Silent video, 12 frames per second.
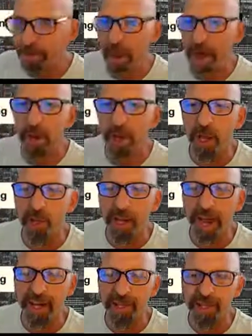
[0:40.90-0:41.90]
By the way,
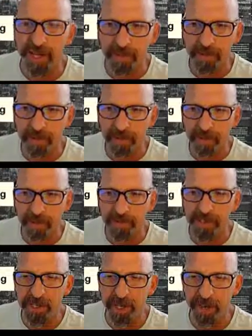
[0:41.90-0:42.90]
location. Give
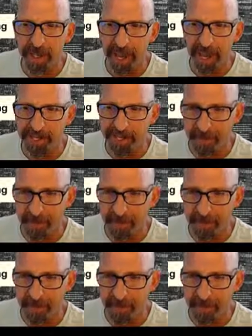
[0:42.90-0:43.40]
us a location.